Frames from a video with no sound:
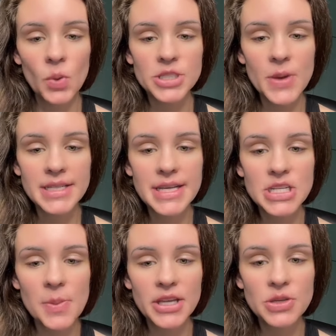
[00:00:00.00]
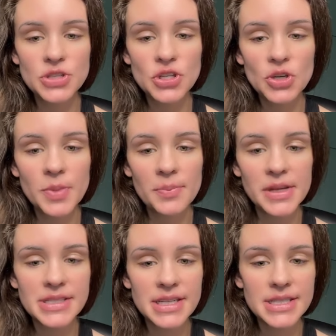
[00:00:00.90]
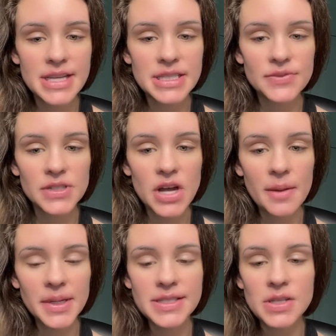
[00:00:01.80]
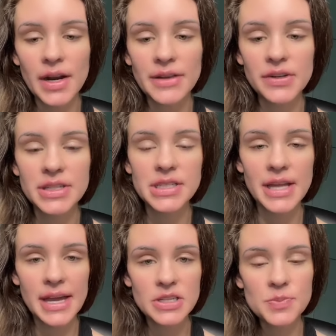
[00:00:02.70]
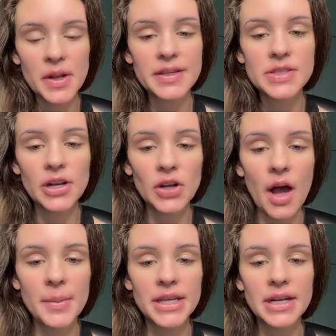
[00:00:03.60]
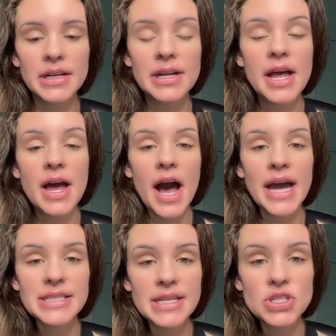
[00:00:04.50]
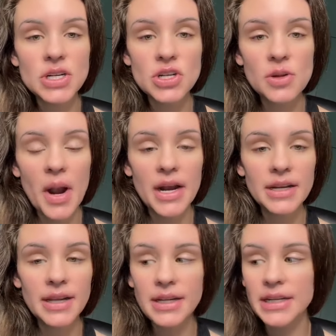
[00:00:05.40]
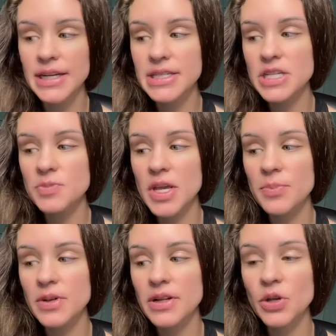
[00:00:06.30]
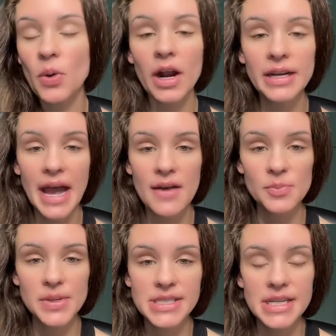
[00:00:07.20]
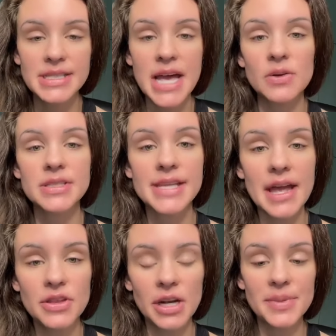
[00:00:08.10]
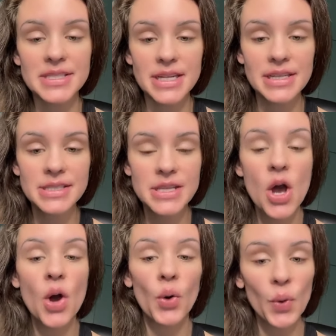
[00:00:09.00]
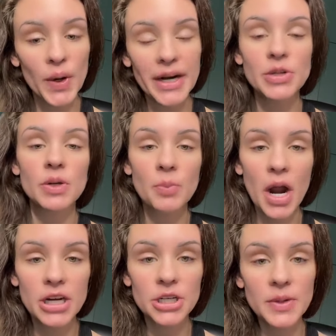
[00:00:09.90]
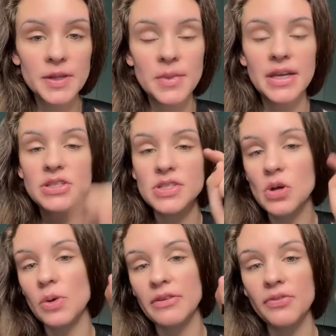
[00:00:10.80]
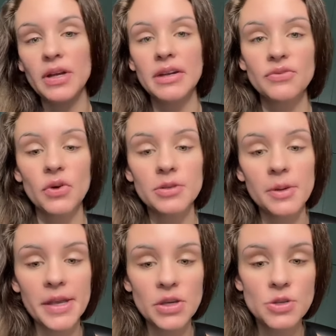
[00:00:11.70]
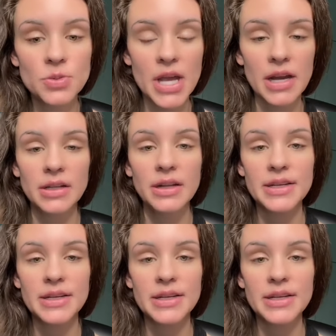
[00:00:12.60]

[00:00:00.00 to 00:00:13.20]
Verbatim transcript: What do I teach my YouTube? Build success for Tommy. Sorry for the delay. I just barely saw your comment here. I teach digital marketing and I teach people who already have a business how to scale their business. Or you can partner with me. Just go get fully informed on my YouTube channel.